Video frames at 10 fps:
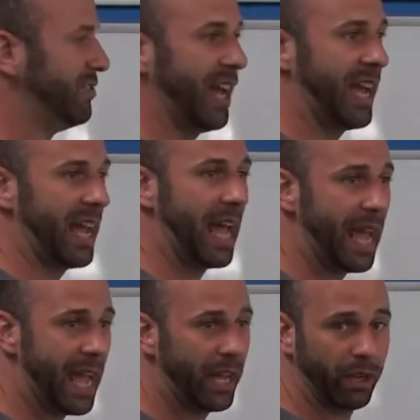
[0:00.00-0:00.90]
day
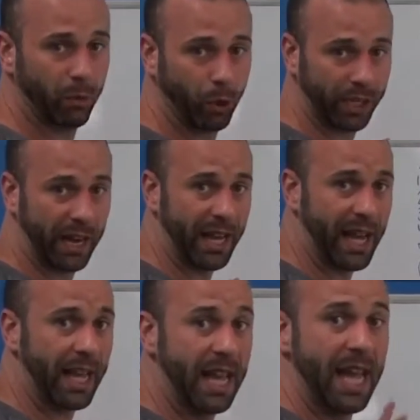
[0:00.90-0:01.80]
A, workout
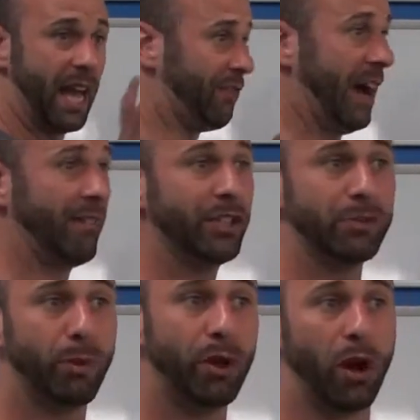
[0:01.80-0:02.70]
A, and 5 of these
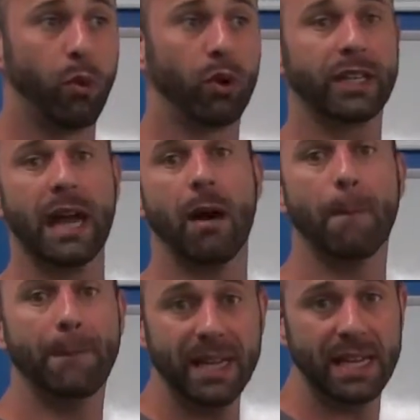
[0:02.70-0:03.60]
and put it on
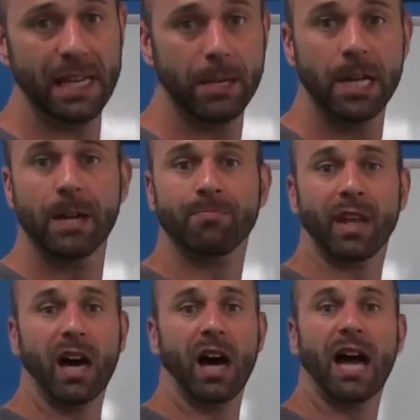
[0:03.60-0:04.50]
workout B,
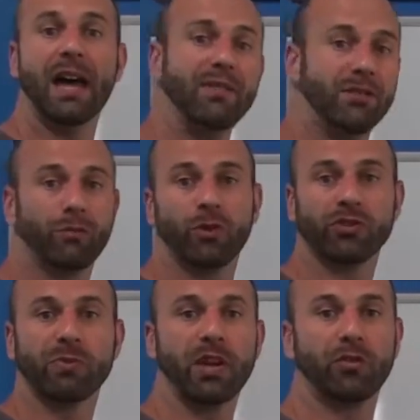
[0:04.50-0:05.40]
and then throw
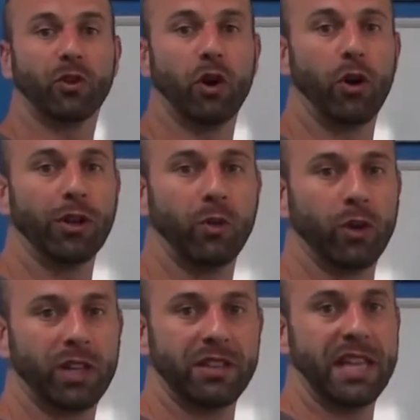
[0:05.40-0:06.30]
some interval cardio
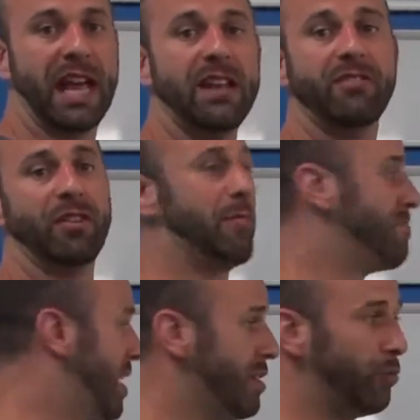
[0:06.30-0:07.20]
work at the end of it.
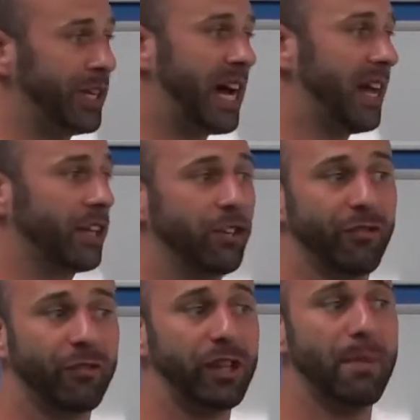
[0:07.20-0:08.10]
And then we kind of could
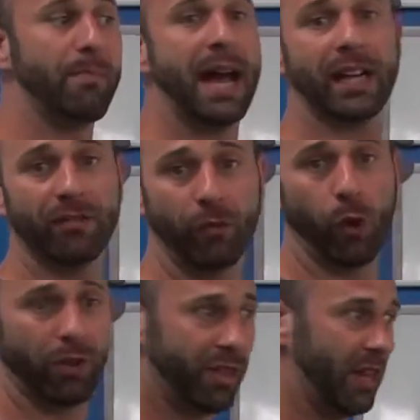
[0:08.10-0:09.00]
flip back and forth,